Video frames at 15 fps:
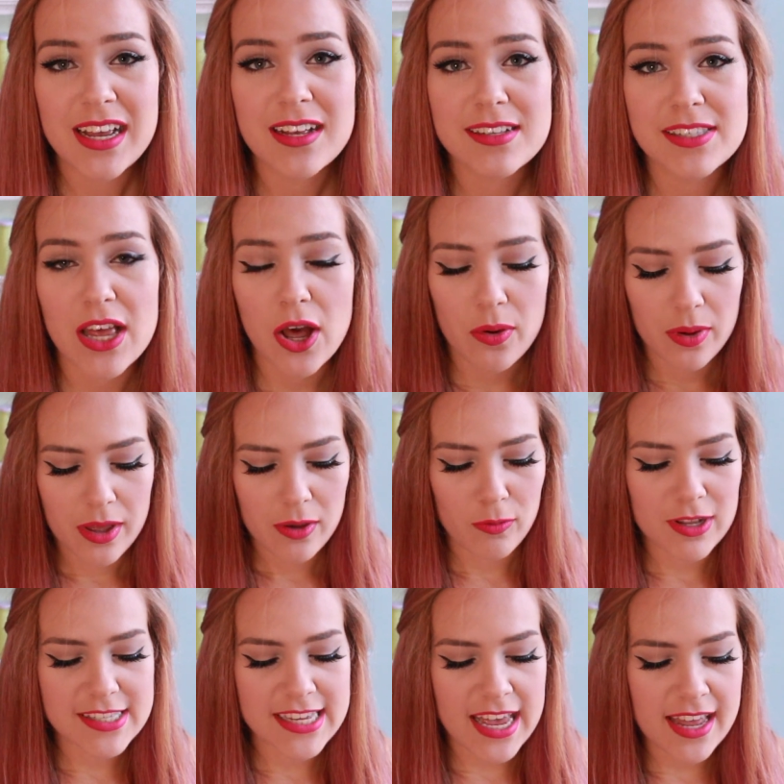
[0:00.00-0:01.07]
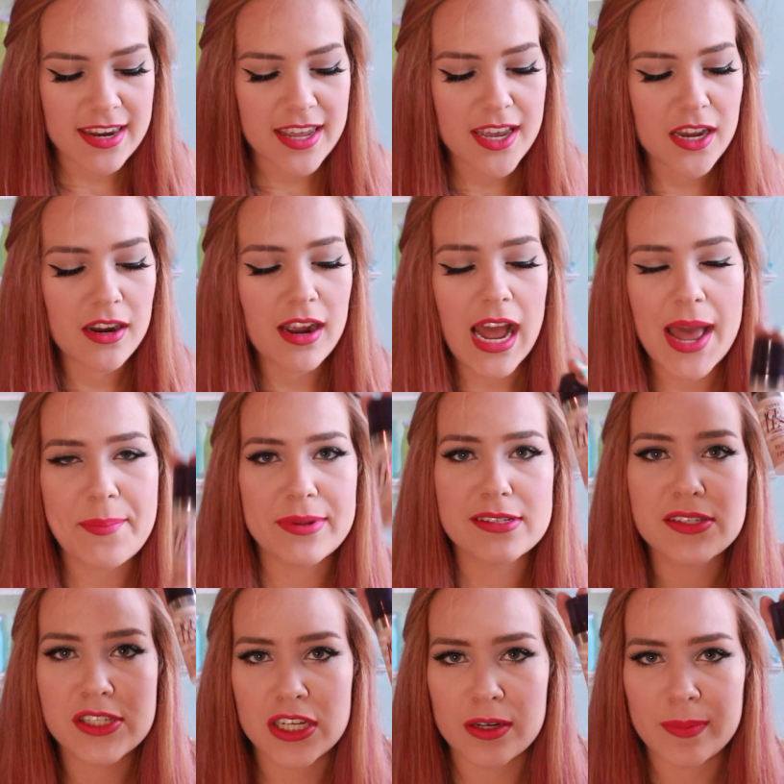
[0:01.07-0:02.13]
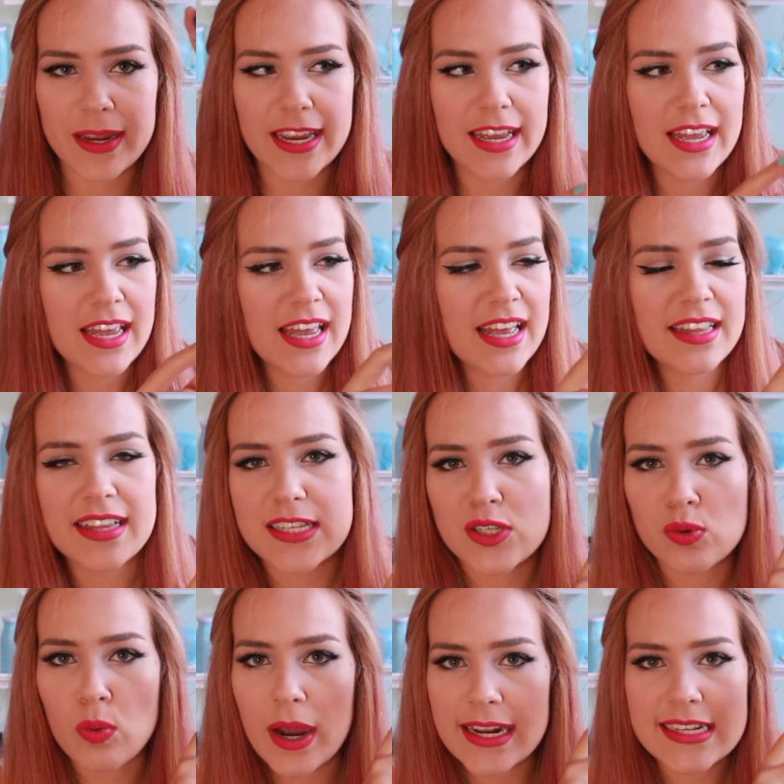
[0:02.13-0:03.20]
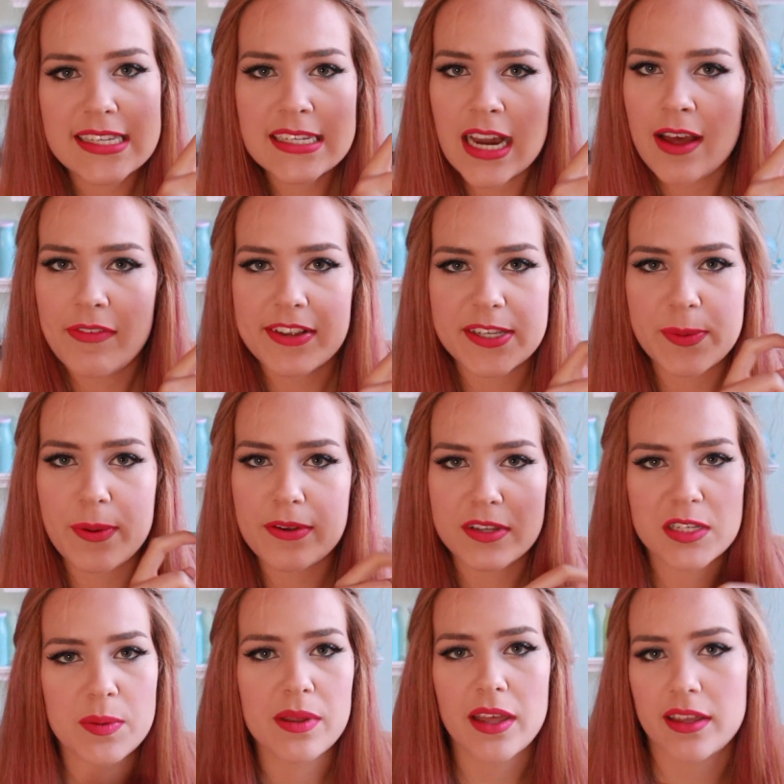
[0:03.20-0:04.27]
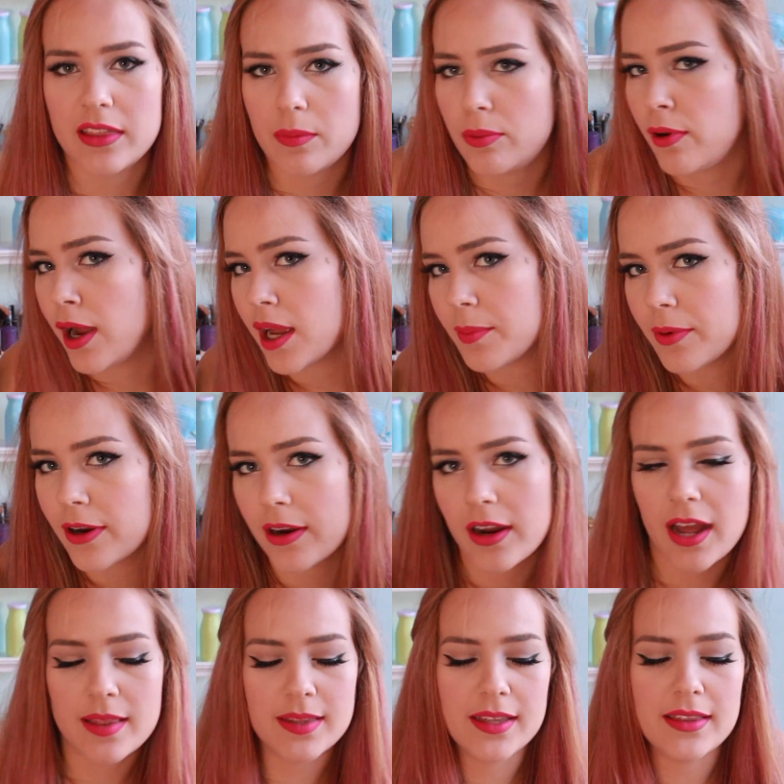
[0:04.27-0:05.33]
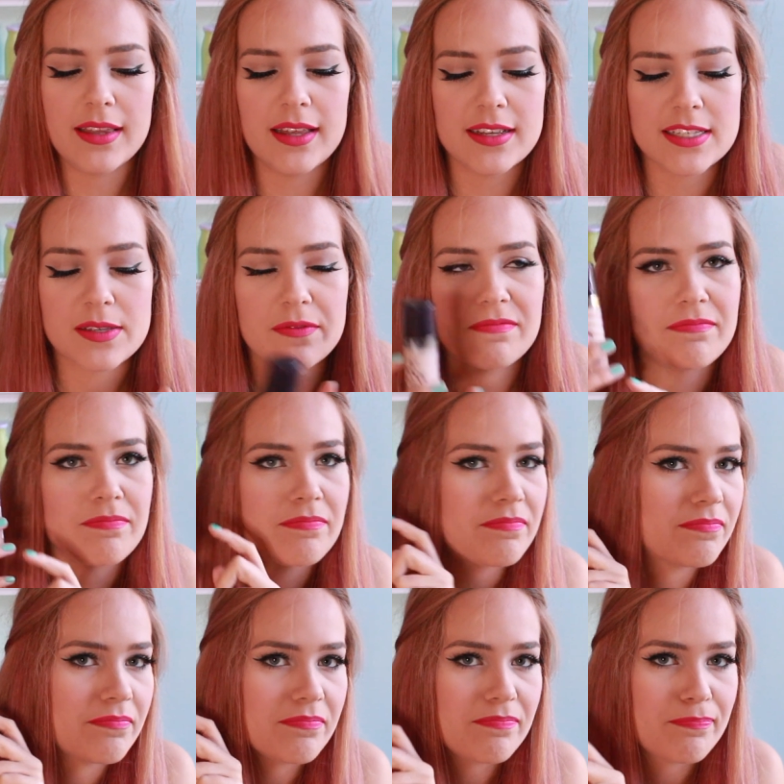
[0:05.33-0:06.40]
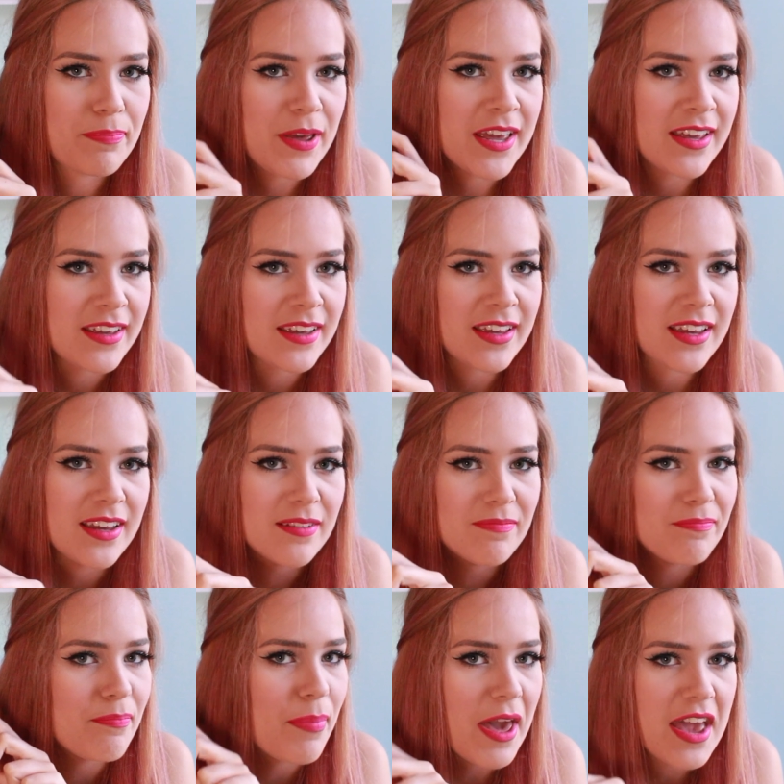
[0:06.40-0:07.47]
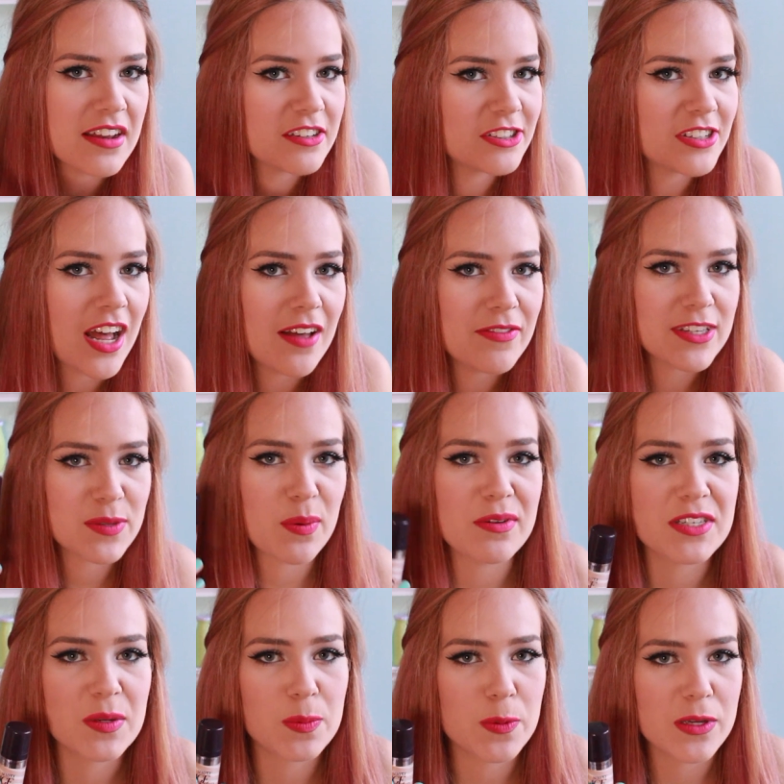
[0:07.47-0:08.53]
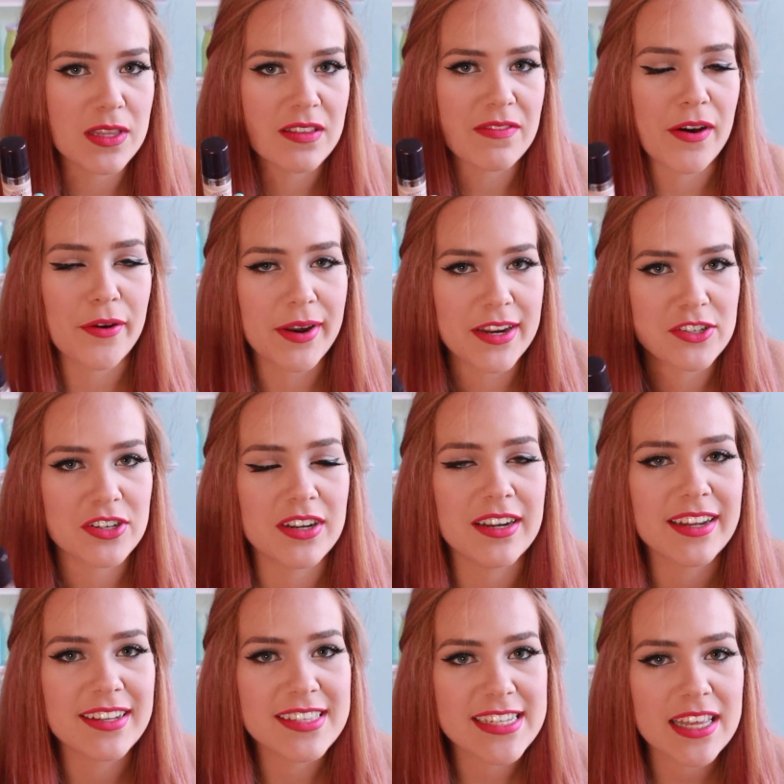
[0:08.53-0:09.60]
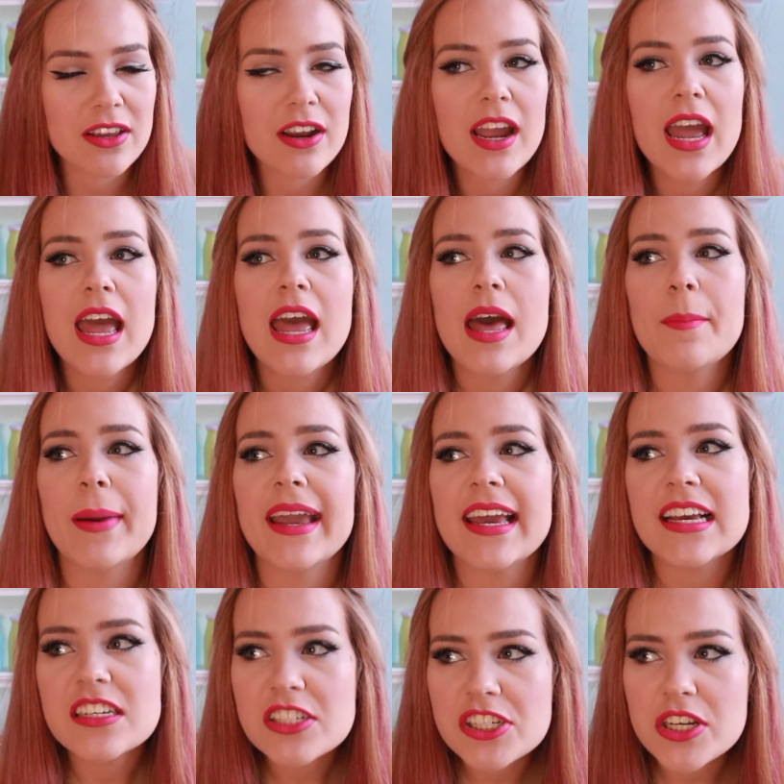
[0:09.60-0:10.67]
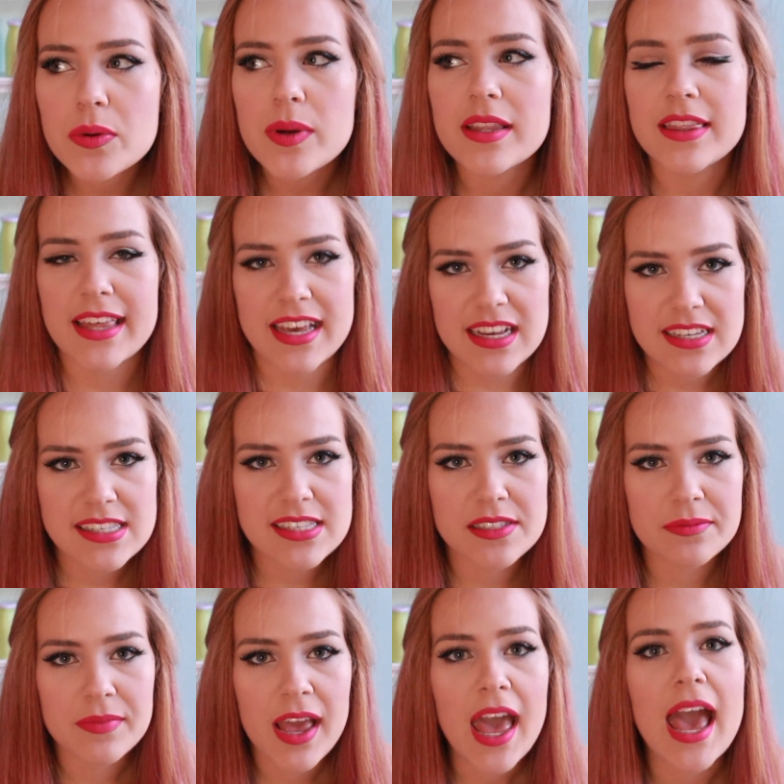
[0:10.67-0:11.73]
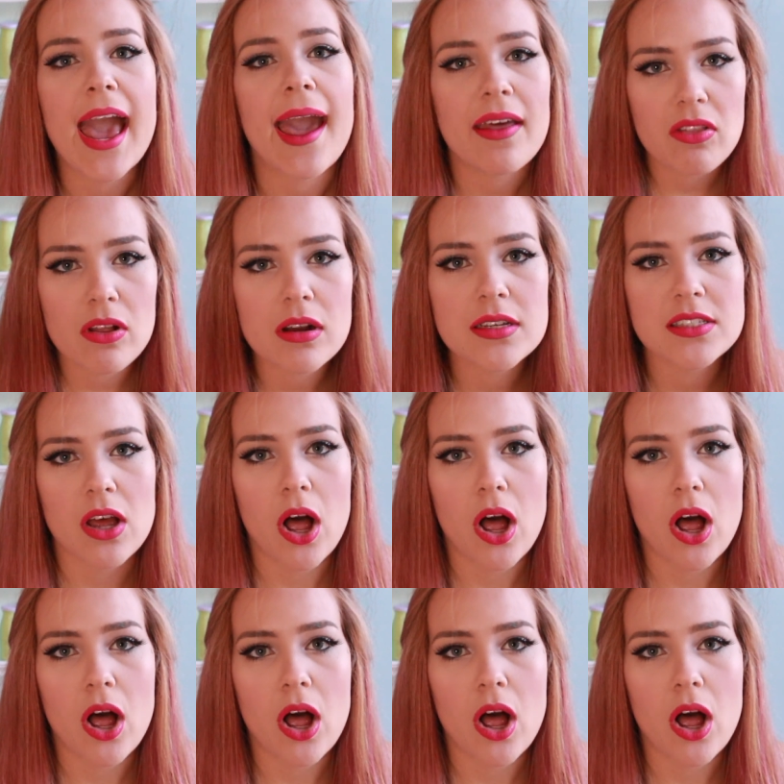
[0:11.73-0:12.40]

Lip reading: So what's in here, I'm assuming this white stuff is supposed to be like the primer, and then this pinky beige stuff is supposed to be the foundation and concealer. My issue with this, it looks